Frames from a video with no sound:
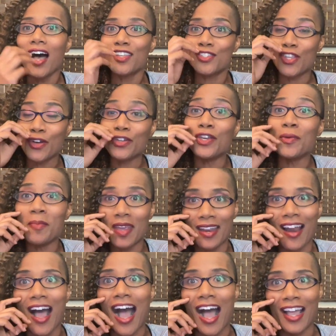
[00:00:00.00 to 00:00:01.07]
so you
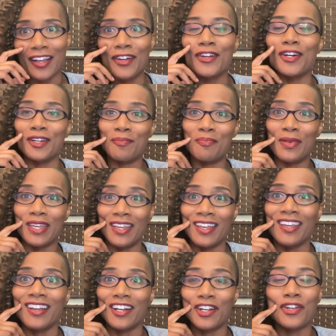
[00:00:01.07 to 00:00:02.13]
mean I could
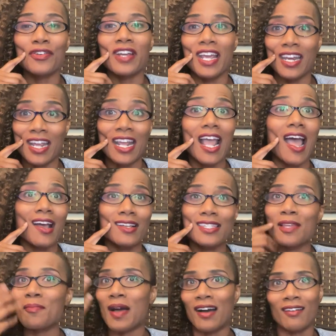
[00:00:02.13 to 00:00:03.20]
be creating
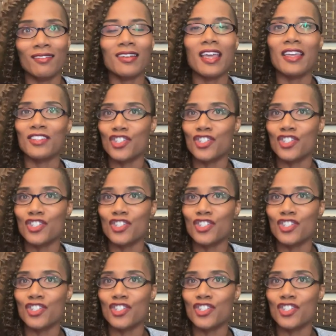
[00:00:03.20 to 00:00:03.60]
X amount